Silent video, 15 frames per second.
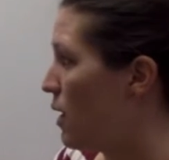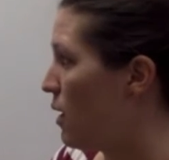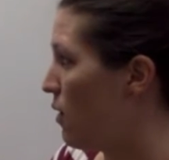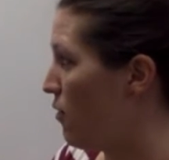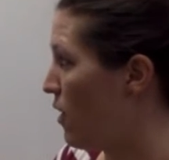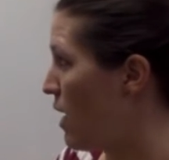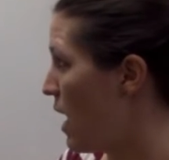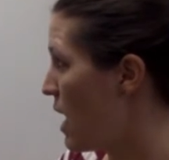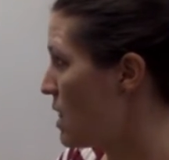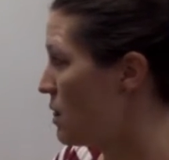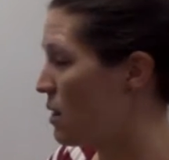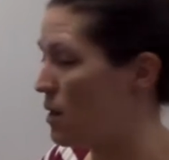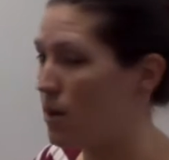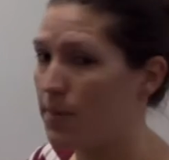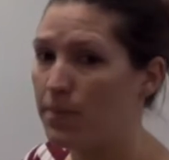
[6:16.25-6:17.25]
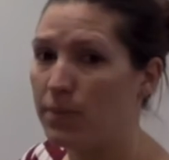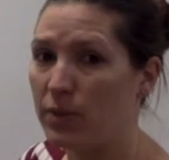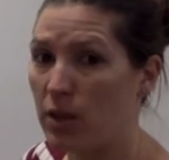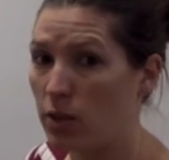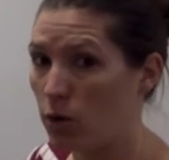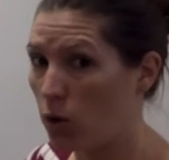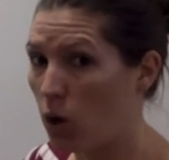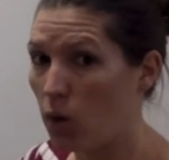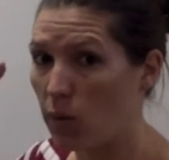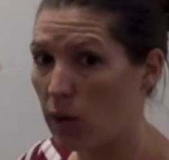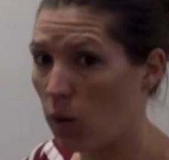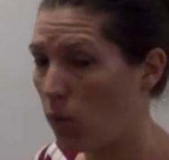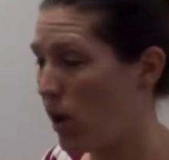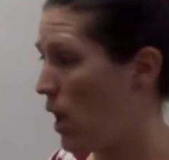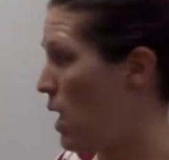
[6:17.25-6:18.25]
If I ate them, then they're going
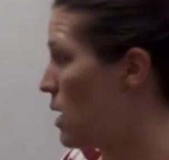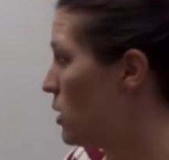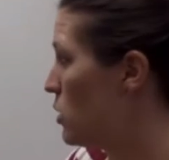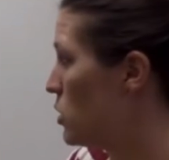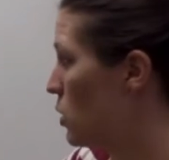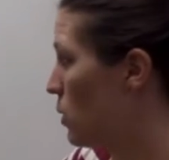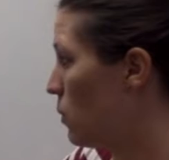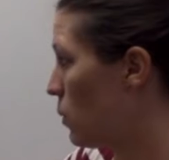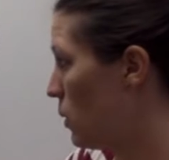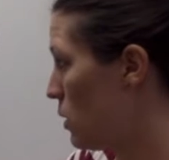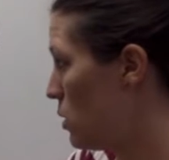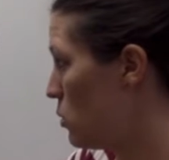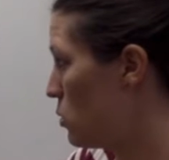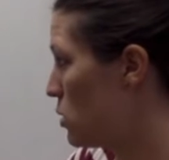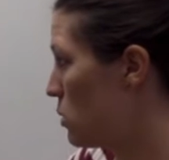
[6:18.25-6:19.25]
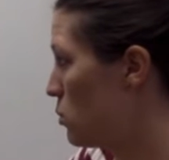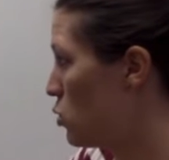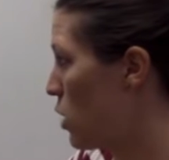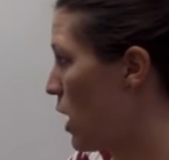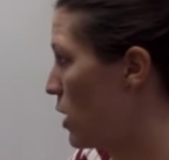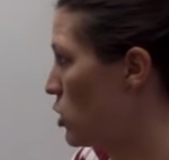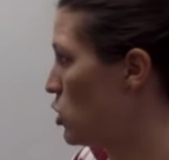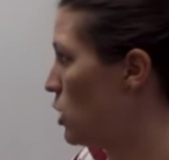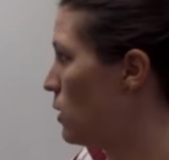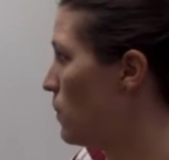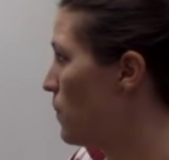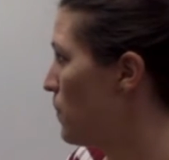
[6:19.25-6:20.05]
away, so I'm going to use subtraction.